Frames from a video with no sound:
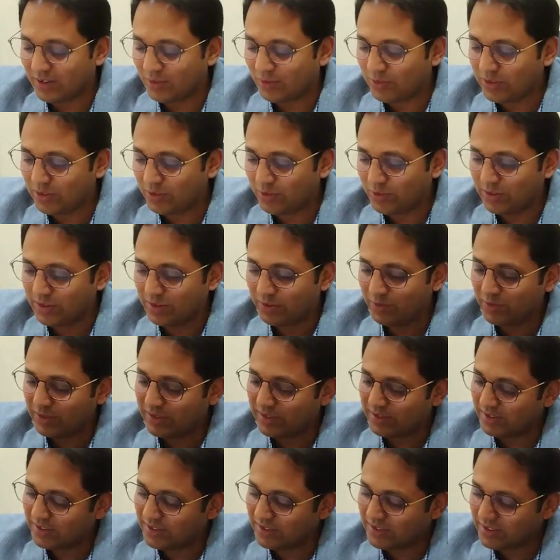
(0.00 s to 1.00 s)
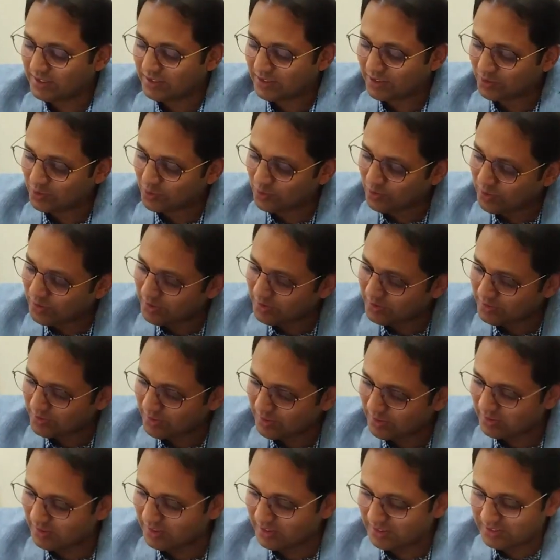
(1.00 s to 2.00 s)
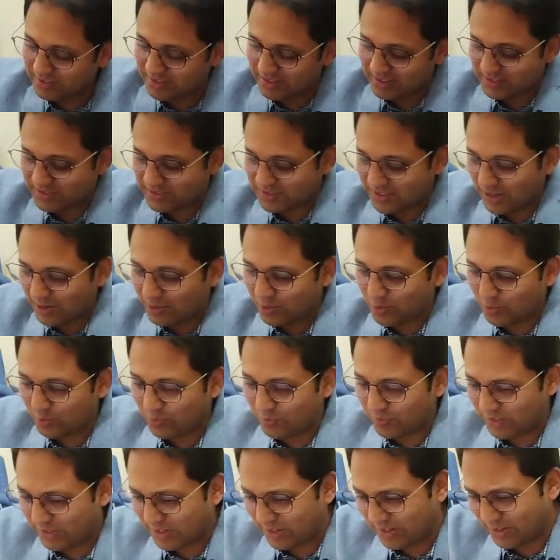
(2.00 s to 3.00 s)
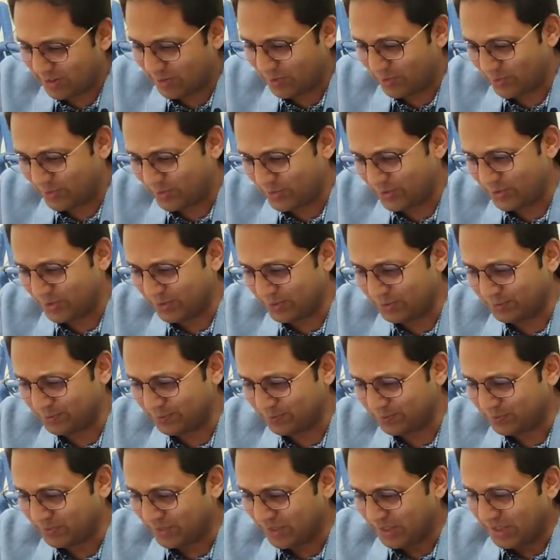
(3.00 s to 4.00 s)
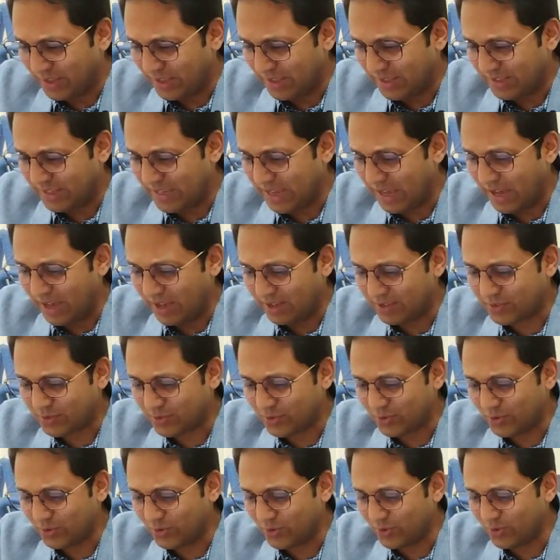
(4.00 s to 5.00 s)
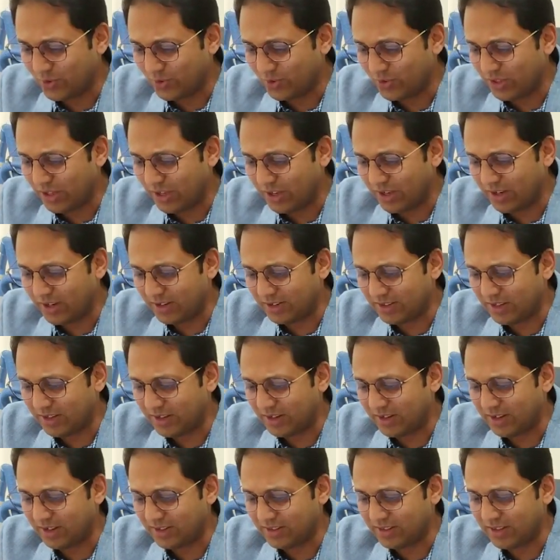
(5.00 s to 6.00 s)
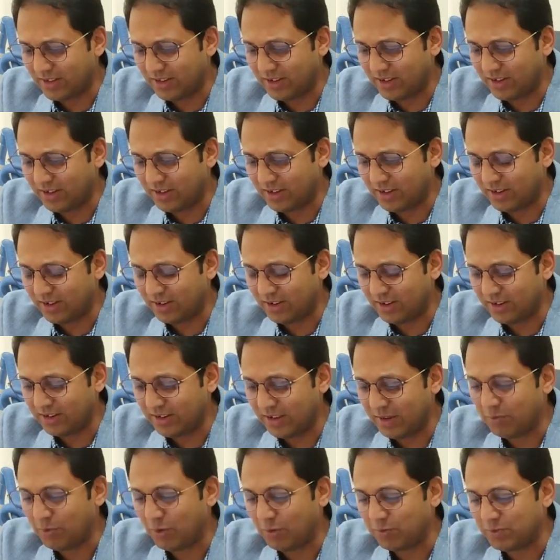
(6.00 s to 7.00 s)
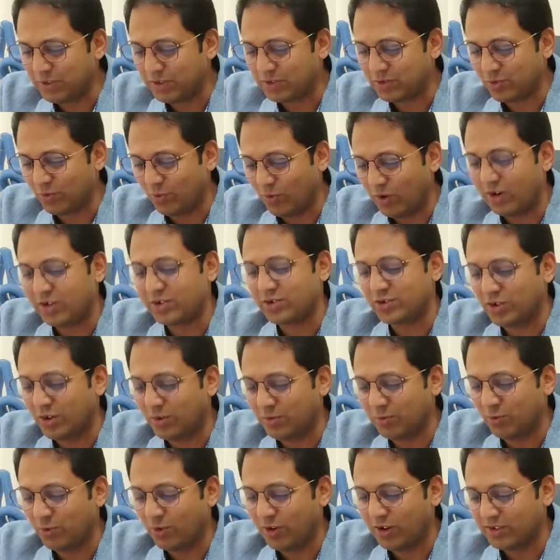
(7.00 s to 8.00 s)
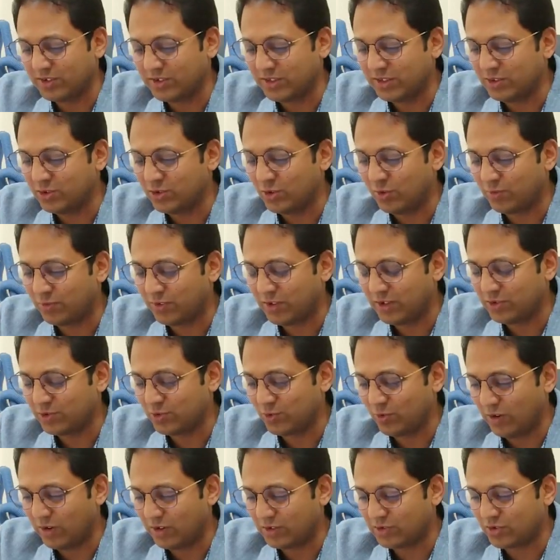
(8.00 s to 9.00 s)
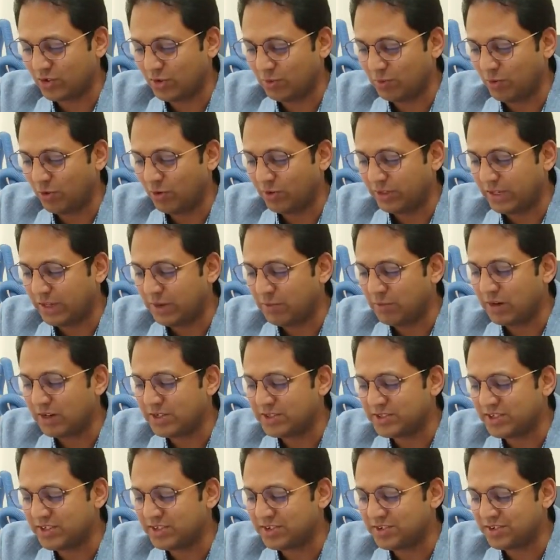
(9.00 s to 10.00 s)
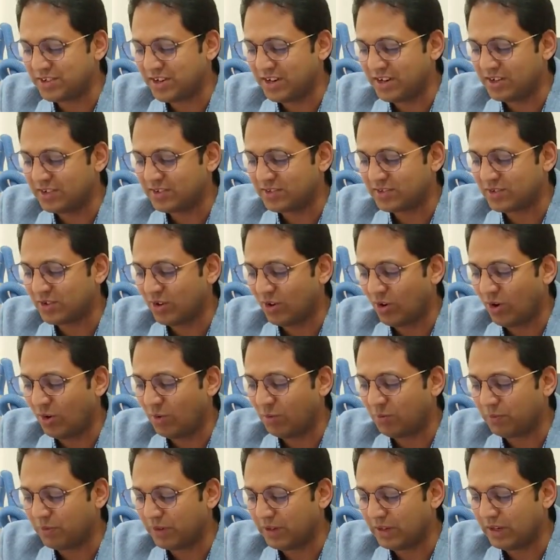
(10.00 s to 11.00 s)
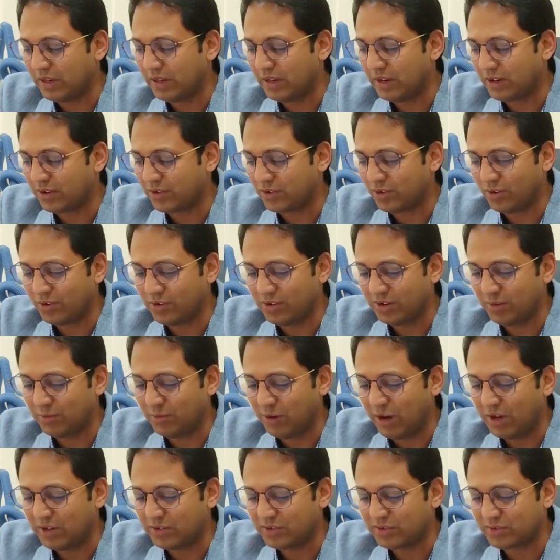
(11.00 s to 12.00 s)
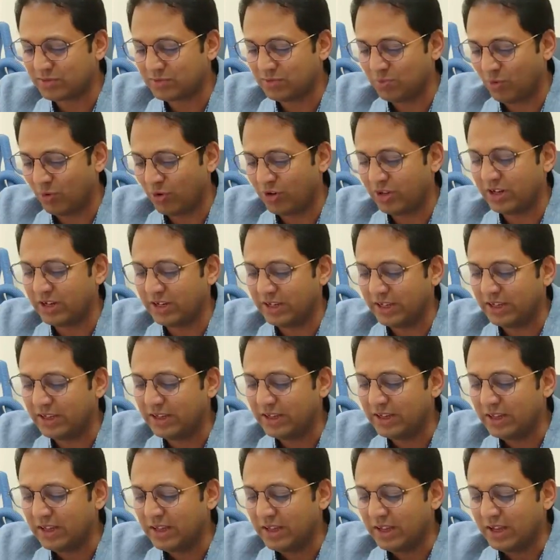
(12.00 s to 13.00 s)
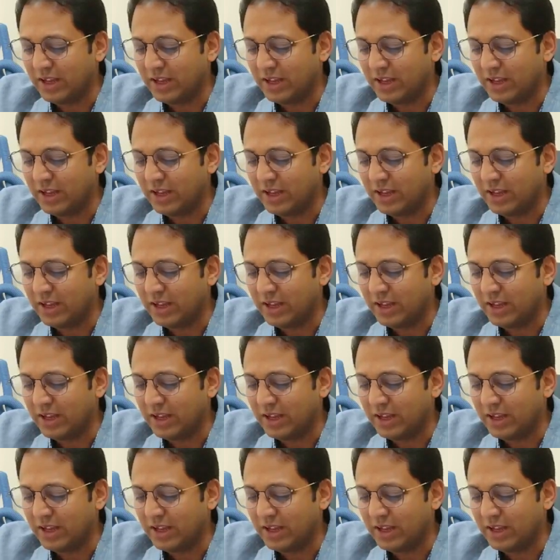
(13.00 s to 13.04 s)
We did it. It was just trying to figure out. So the name of this workshop was Indo-French workshop on emerging trends of electron device modeling.